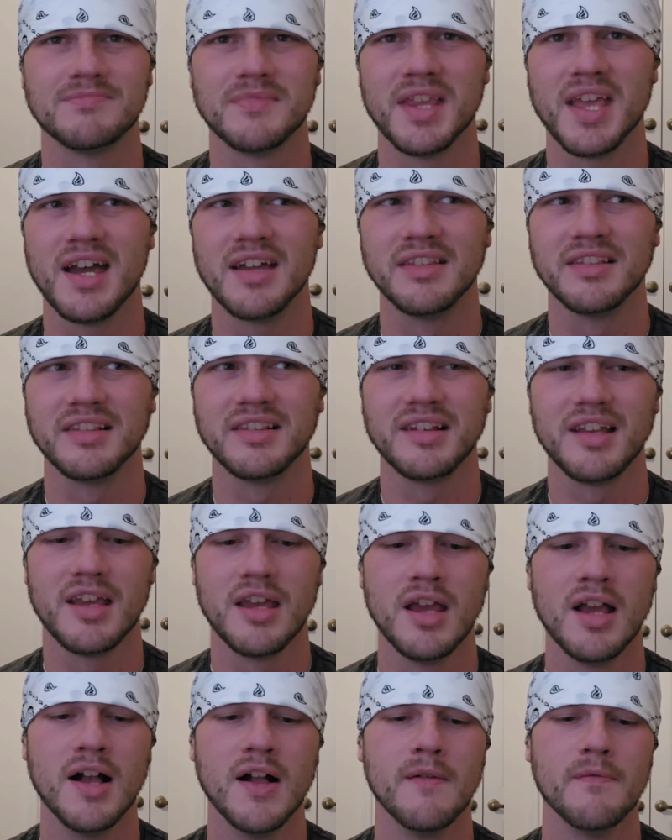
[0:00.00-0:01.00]
and
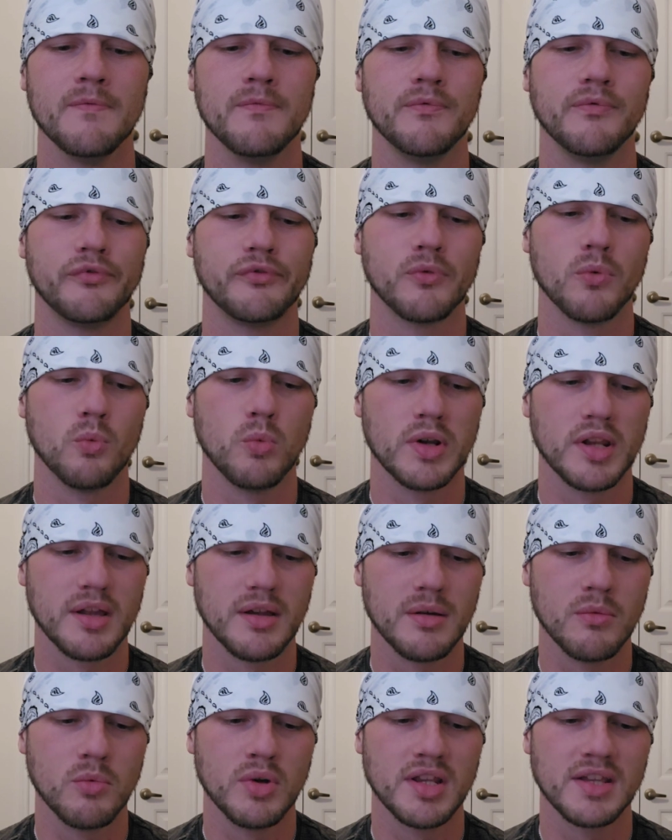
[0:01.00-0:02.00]

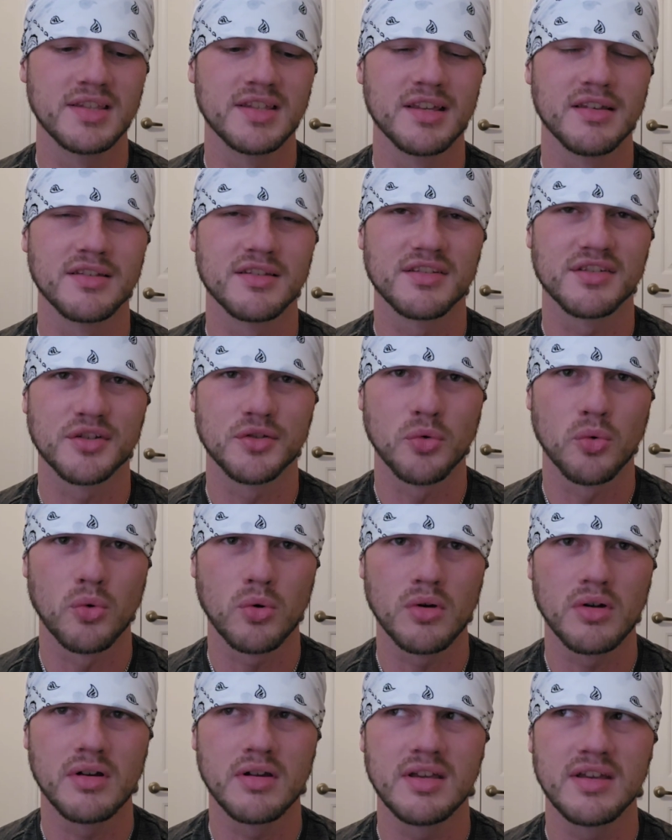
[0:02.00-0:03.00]
when it's a
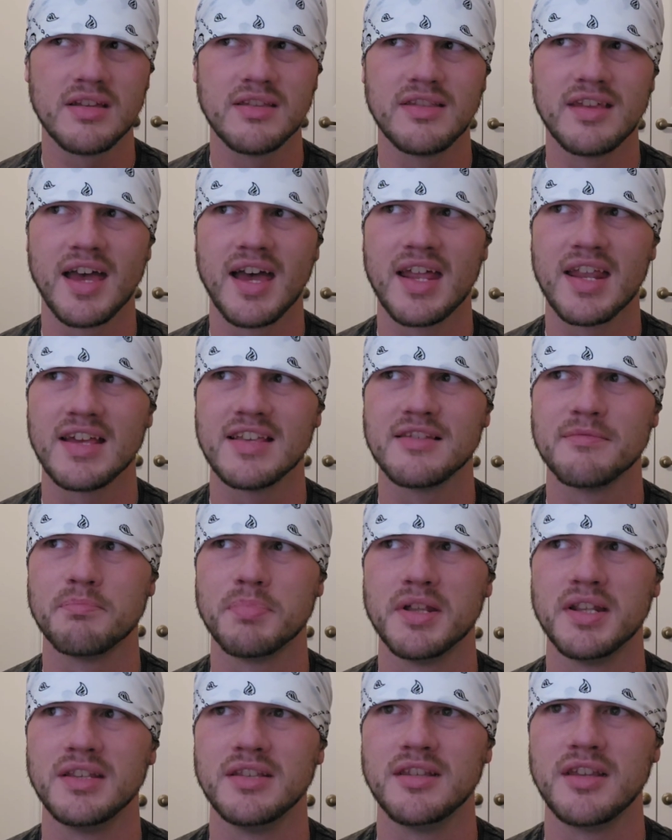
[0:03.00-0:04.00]
story that has
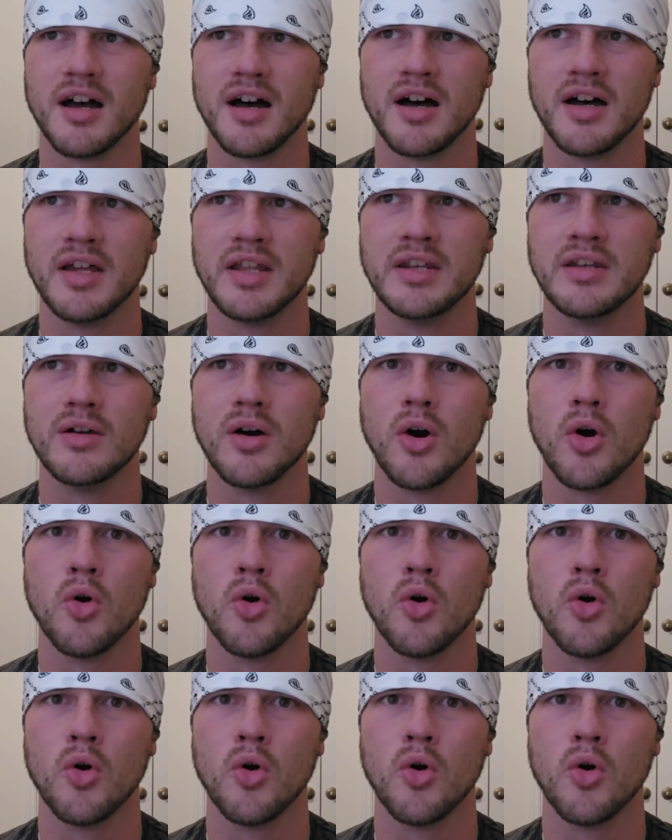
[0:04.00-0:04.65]
been done